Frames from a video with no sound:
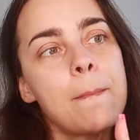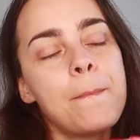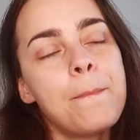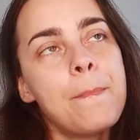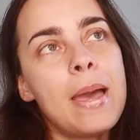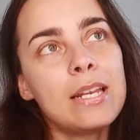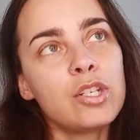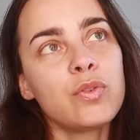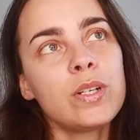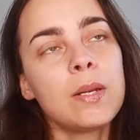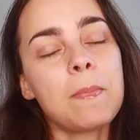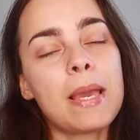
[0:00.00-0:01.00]

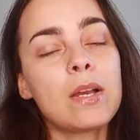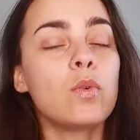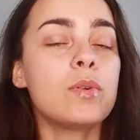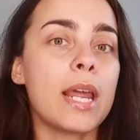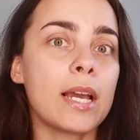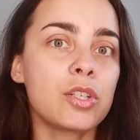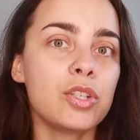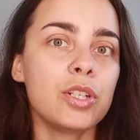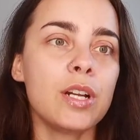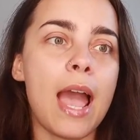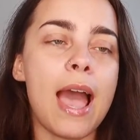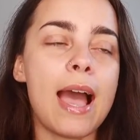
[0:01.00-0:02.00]
mandarin and mango
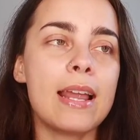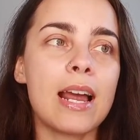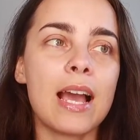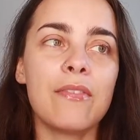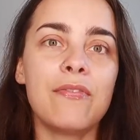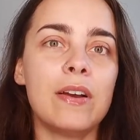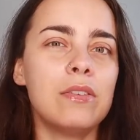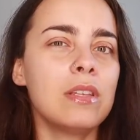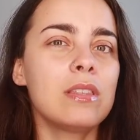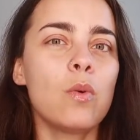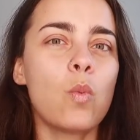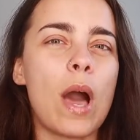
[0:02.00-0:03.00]
nectar, and I found
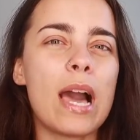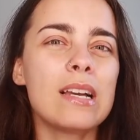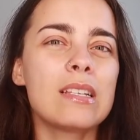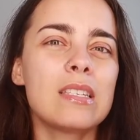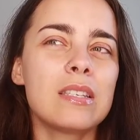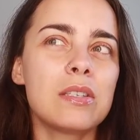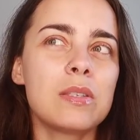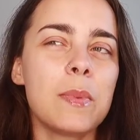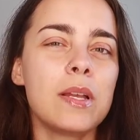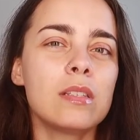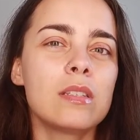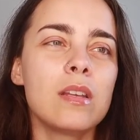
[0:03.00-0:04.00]
that the wax
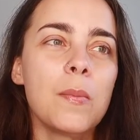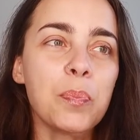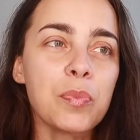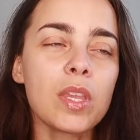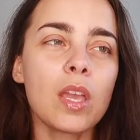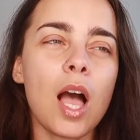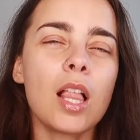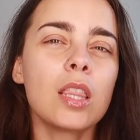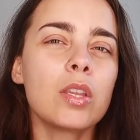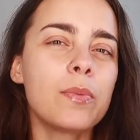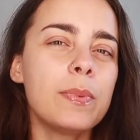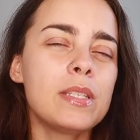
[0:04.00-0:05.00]
smelt a
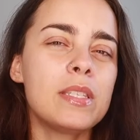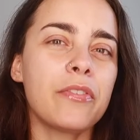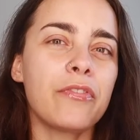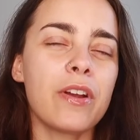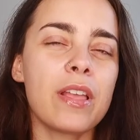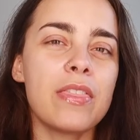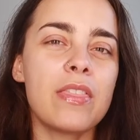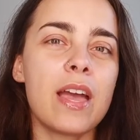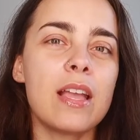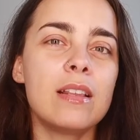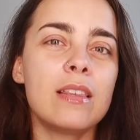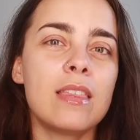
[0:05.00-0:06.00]
little bit different
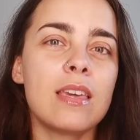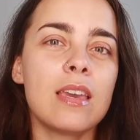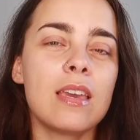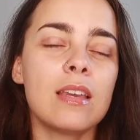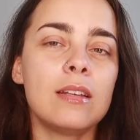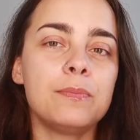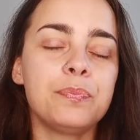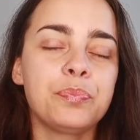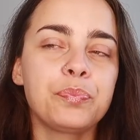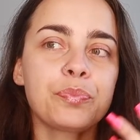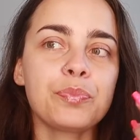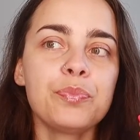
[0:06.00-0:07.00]
than the
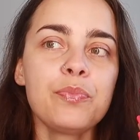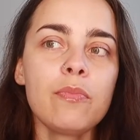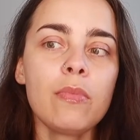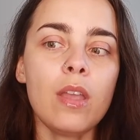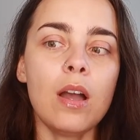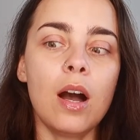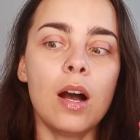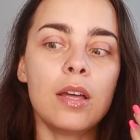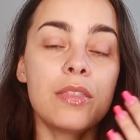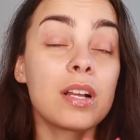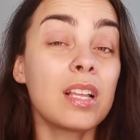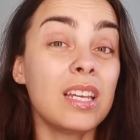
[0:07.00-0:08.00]
uh,
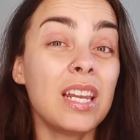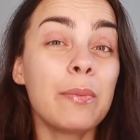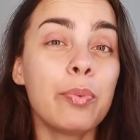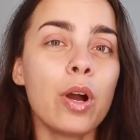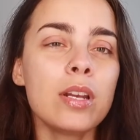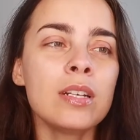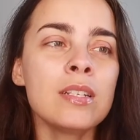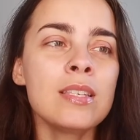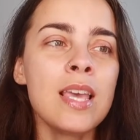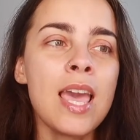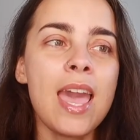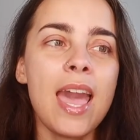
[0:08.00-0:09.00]
the cleaning products.
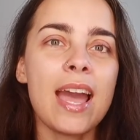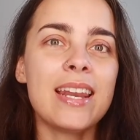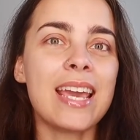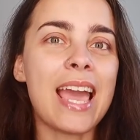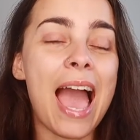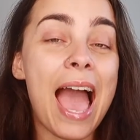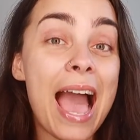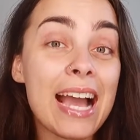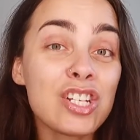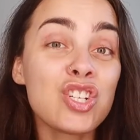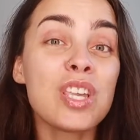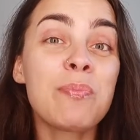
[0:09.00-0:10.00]
And I
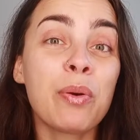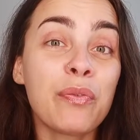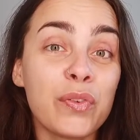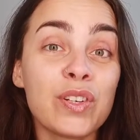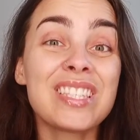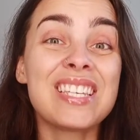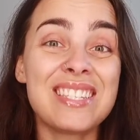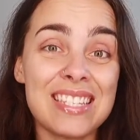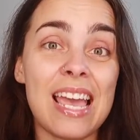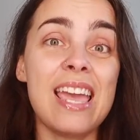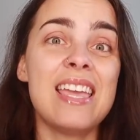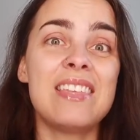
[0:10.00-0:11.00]
actually preferred the
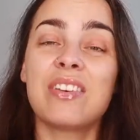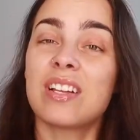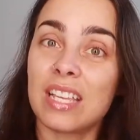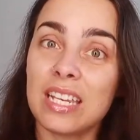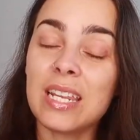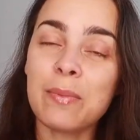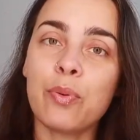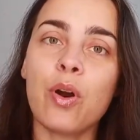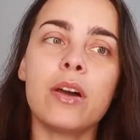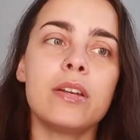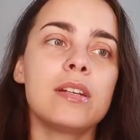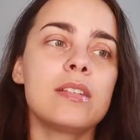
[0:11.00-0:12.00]
scent in the cleaning
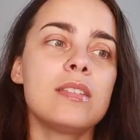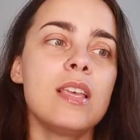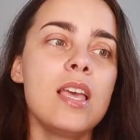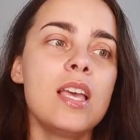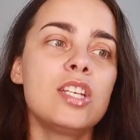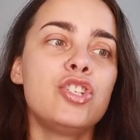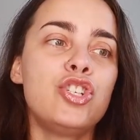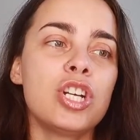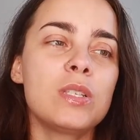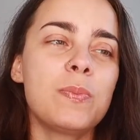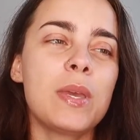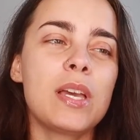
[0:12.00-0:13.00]
products
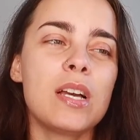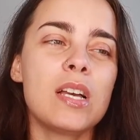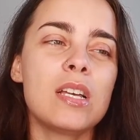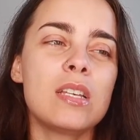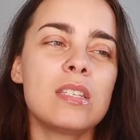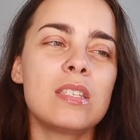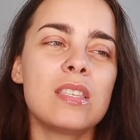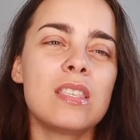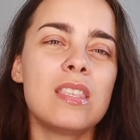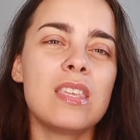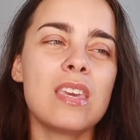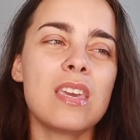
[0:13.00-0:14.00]
just because
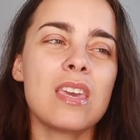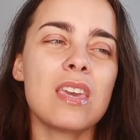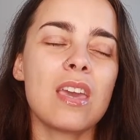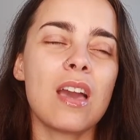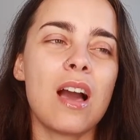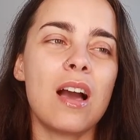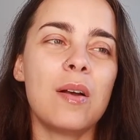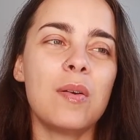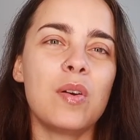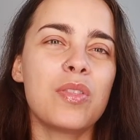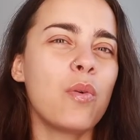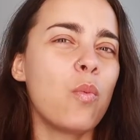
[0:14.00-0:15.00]
the
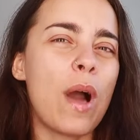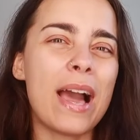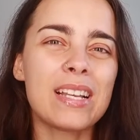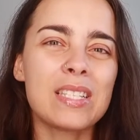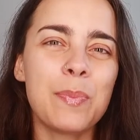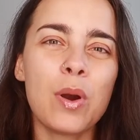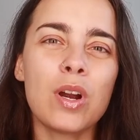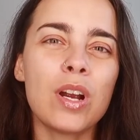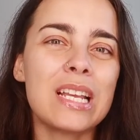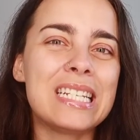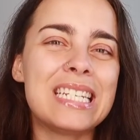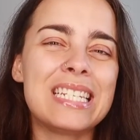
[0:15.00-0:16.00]
uh, the wax
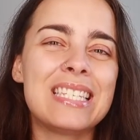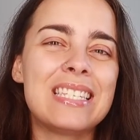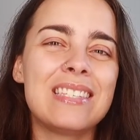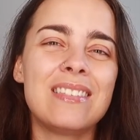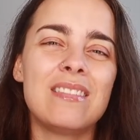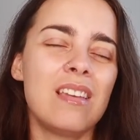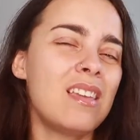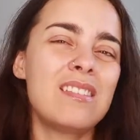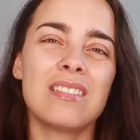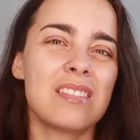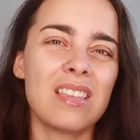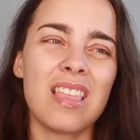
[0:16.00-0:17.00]
bar, does, it
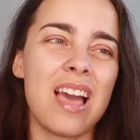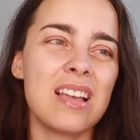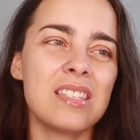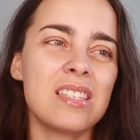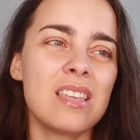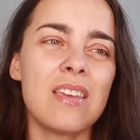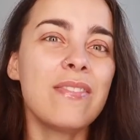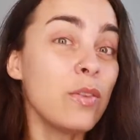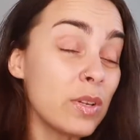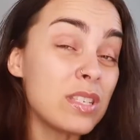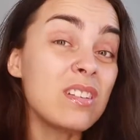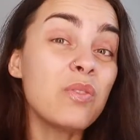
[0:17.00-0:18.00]
doesn't last. Even though
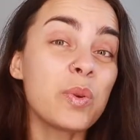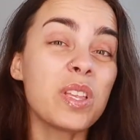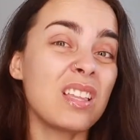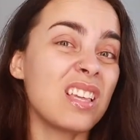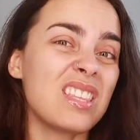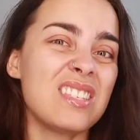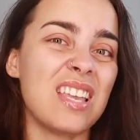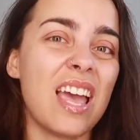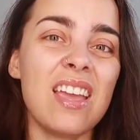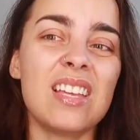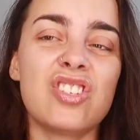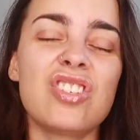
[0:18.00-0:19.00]
I still really like the
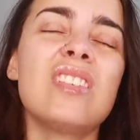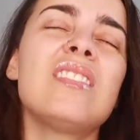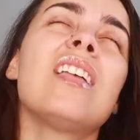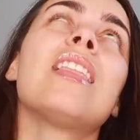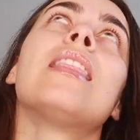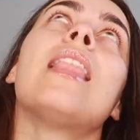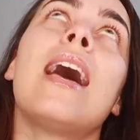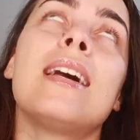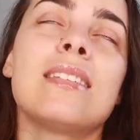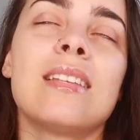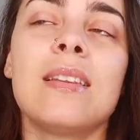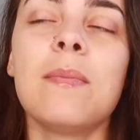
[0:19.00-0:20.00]
scent, it just doesn't
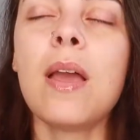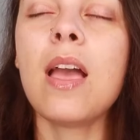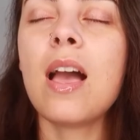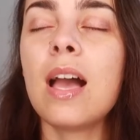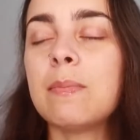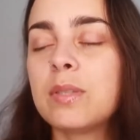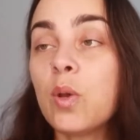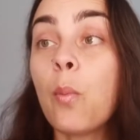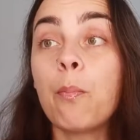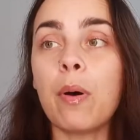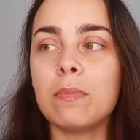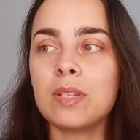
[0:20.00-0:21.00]
last. And I'm so
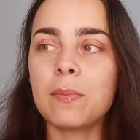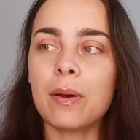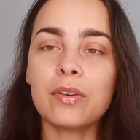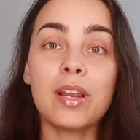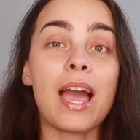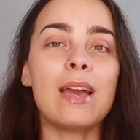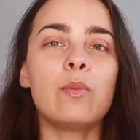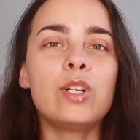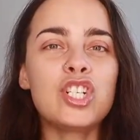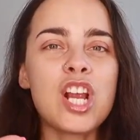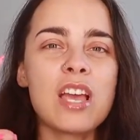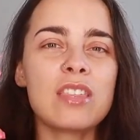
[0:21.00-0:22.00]
bummed about it. I
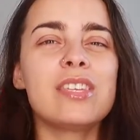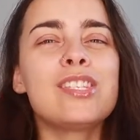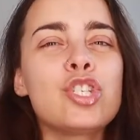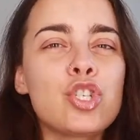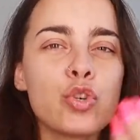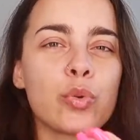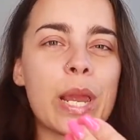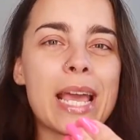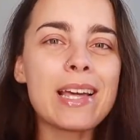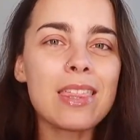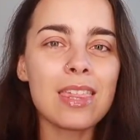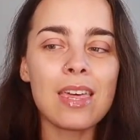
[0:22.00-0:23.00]
wish the
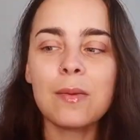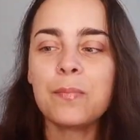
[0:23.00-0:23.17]
strength